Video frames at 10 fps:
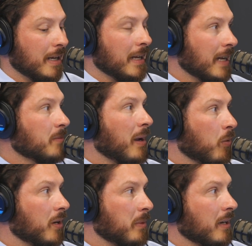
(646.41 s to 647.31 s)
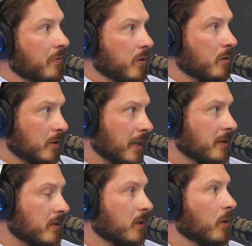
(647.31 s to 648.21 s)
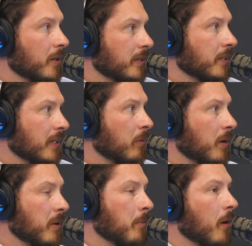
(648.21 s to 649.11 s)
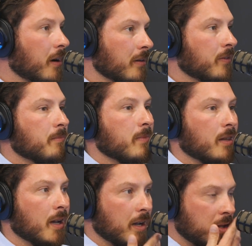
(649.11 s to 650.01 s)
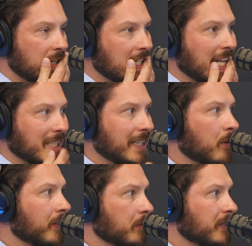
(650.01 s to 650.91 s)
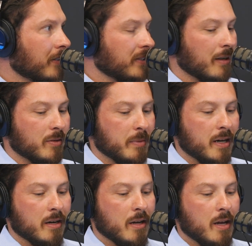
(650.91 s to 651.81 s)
Is my work meaningful? Is this an organization I want to be a part of? The details kind of work themselves out from there.